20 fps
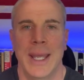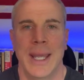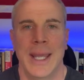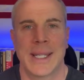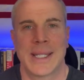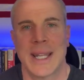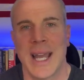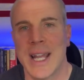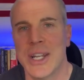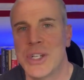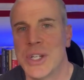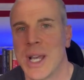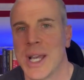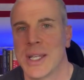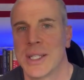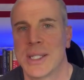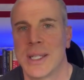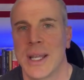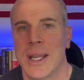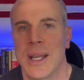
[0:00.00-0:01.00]
It's not
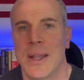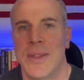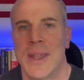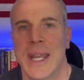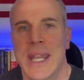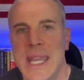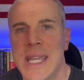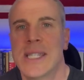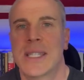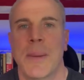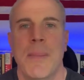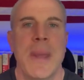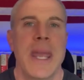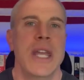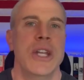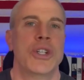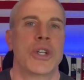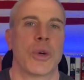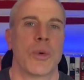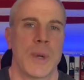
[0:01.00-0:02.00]
just that he's a
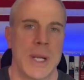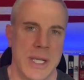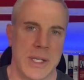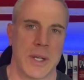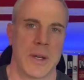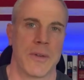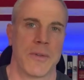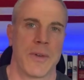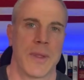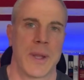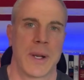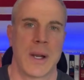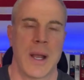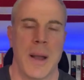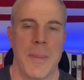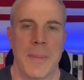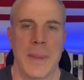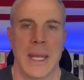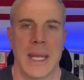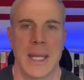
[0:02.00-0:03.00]
major reason for the
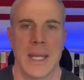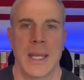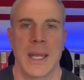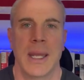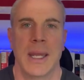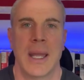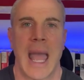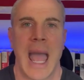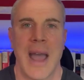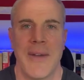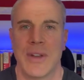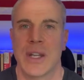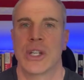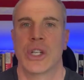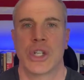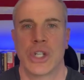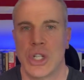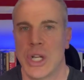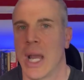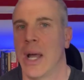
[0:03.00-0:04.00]
company having to
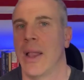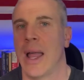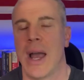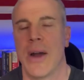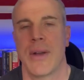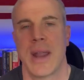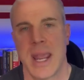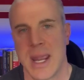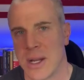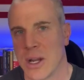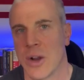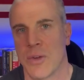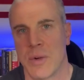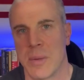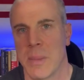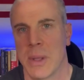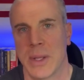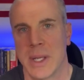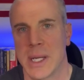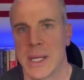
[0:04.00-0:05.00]
shell out $800
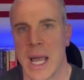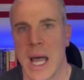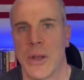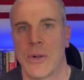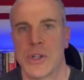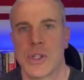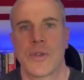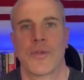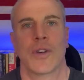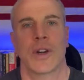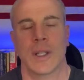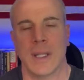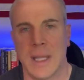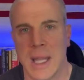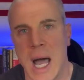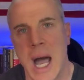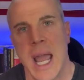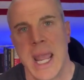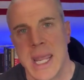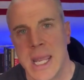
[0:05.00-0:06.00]
million for
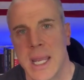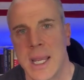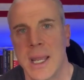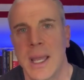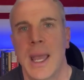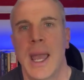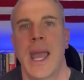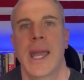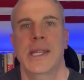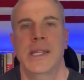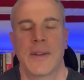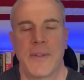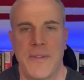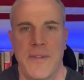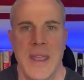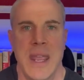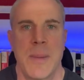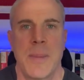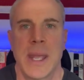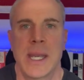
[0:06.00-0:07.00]
lying and
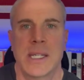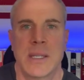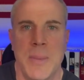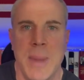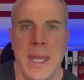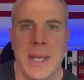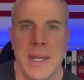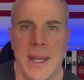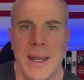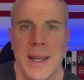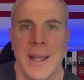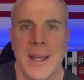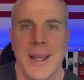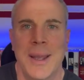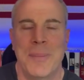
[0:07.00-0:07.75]
defaming Dominion,